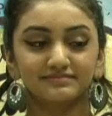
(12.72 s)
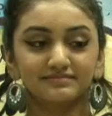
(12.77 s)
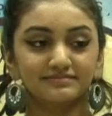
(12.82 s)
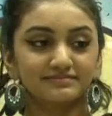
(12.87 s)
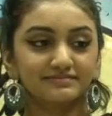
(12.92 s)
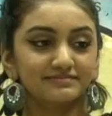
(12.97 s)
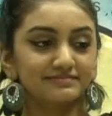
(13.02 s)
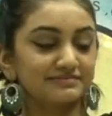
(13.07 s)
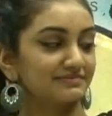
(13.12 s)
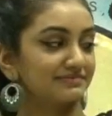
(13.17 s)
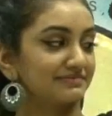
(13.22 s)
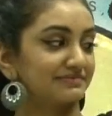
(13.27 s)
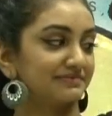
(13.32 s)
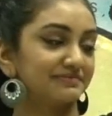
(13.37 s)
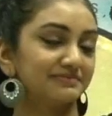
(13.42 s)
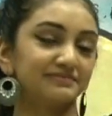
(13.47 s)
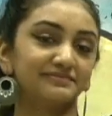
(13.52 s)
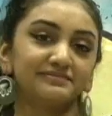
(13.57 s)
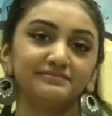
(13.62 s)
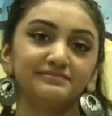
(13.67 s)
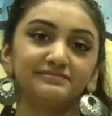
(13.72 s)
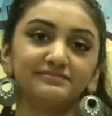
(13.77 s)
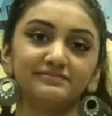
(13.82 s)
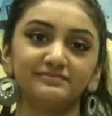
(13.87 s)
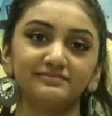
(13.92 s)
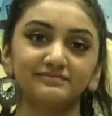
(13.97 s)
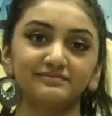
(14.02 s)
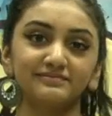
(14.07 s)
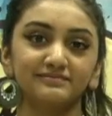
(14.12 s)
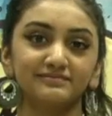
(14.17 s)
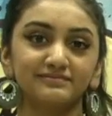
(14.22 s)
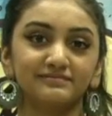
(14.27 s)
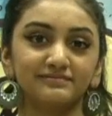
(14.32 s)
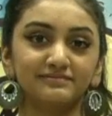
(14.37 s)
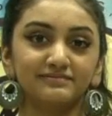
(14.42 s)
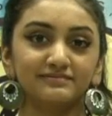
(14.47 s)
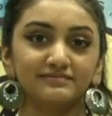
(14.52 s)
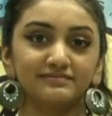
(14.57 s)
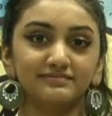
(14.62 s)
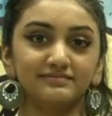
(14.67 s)

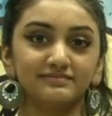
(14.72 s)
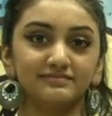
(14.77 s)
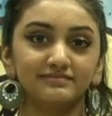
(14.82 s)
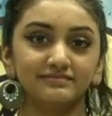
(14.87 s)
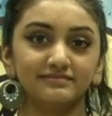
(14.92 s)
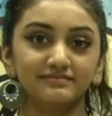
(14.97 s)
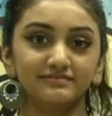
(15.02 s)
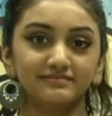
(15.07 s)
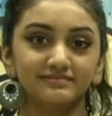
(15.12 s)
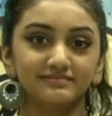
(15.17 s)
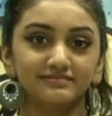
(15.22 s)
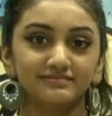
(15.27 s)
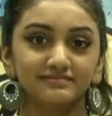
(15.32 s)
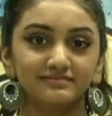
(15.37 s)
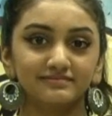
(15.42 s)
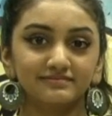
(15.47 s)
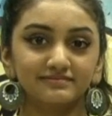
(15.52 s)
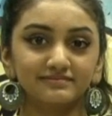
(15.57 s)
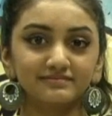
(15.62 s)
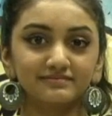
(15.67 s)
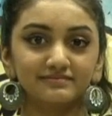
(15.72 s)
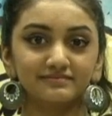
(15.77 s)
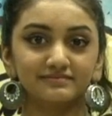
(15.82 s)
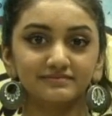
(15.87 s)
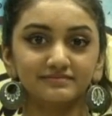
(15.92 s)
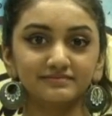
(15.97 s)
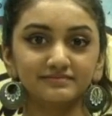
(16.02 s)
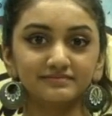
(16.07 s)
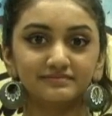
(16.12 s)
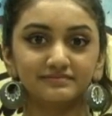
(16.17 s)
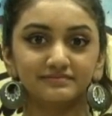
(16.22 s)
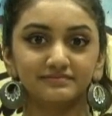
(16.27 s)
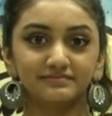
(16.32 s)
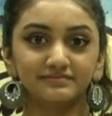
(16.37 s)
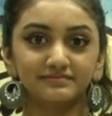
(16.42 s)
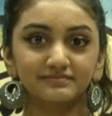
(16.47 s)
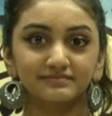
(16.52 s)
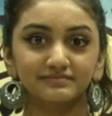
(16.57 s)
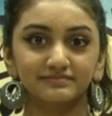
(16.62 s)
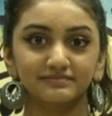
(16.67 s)

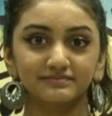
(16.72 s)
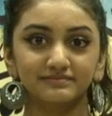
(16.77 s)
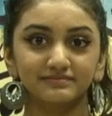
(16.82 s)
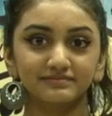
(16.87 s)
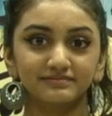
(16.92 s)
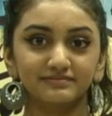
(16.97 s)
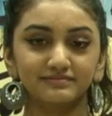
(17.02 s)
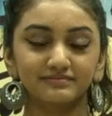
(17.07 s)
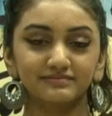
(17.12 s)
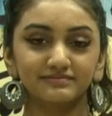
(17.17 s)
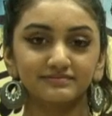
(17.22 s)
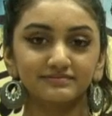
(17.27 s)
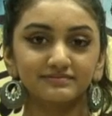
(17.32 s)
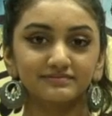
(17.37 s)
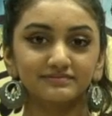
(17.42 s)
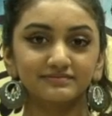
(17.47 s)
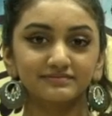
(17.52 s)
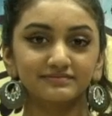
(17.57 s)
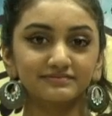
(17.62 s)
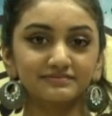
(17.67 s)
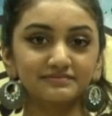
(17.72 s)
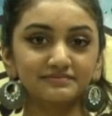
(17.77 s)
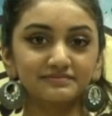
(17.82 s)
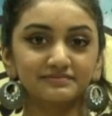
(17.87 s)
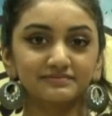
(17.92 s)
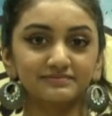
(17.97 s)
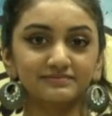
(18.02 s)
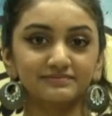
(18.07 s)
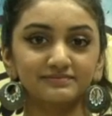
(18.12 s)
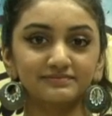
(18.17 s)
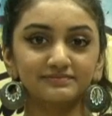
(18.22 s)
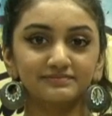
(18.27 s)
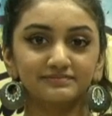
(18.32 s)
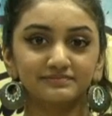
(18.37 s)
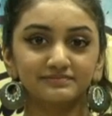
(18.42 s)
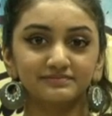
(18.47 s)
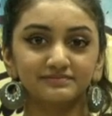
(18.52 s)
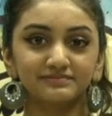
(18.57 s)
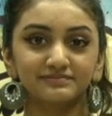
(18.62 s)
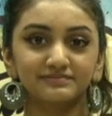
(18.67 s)

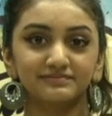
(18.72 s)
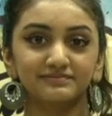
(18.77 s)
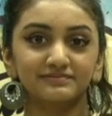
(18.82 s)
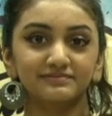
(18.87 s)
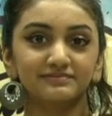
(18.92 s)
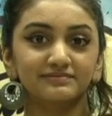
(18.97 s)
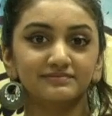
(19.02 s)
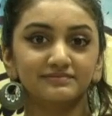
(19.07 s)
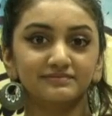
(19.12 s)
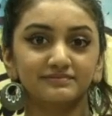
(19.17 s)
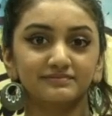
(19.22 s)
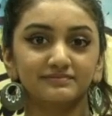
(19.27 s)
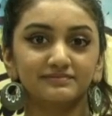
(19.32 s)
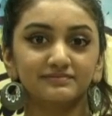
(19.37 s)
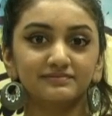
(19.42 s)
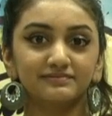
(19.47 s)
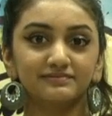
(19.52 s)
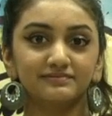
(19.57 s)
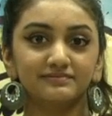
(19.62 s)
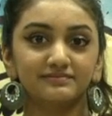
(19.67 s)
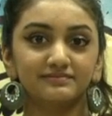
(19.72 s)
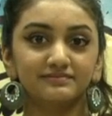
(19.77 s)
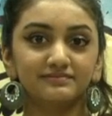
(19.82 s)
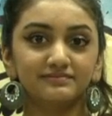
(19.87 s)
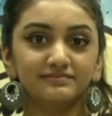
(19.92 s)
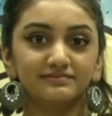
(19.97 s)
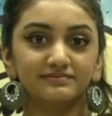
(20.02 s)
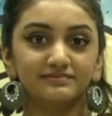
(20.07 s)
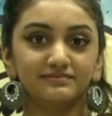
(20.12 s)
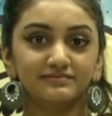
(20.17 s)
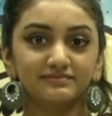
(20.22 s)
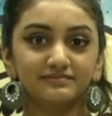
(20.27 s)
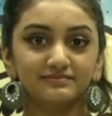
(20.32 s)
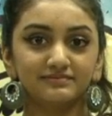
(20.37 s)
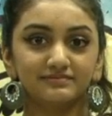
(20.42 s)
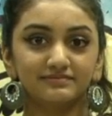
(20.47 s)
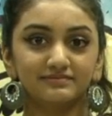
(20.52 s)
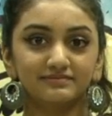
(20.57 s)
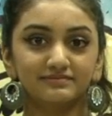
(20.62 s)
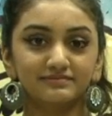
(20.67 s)
(silent)